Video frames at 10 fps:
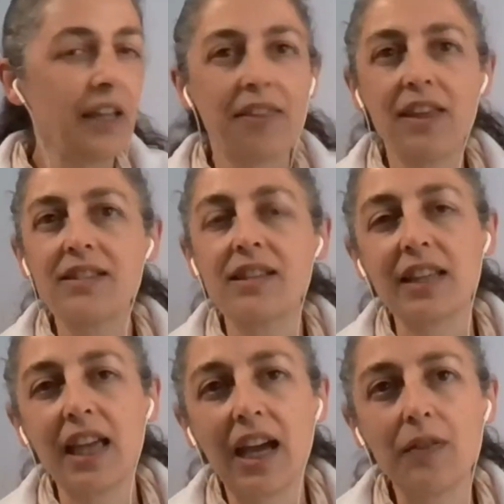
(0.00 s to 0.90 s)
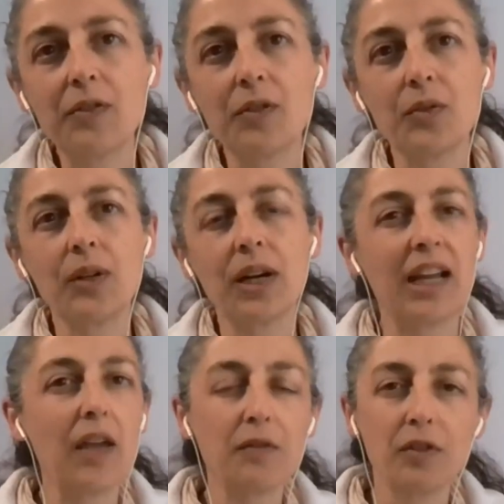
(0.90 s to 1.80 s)
and things that I have to do
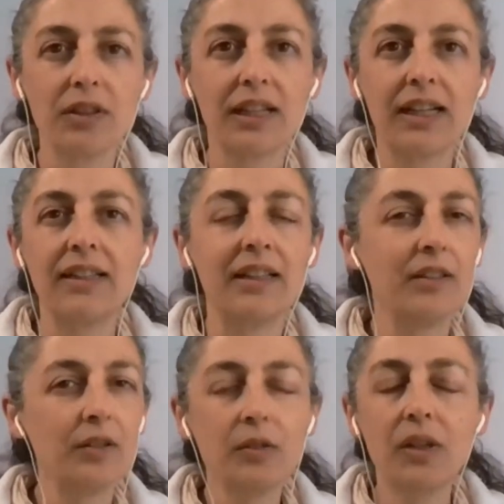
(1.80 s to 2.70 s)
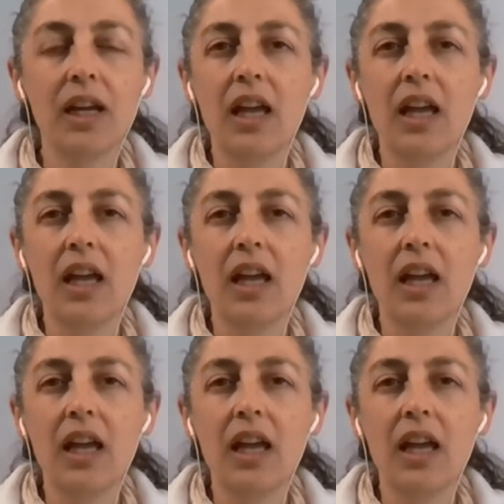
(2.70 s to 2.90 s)
and I've not done, and